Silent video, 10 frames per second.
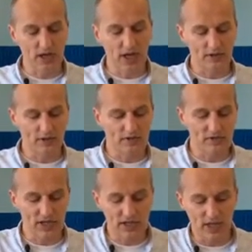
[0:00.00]
and you
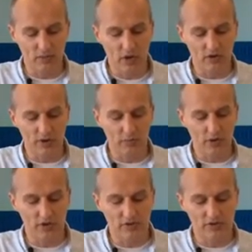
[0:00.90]
see them on the
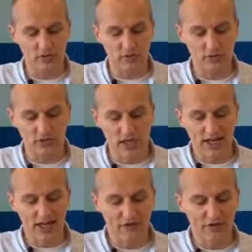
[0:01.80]
birth stools,
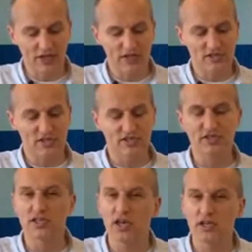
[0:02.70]
if it is a
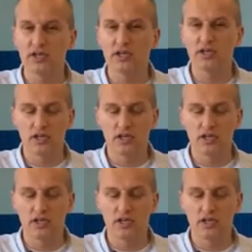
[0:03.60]
son,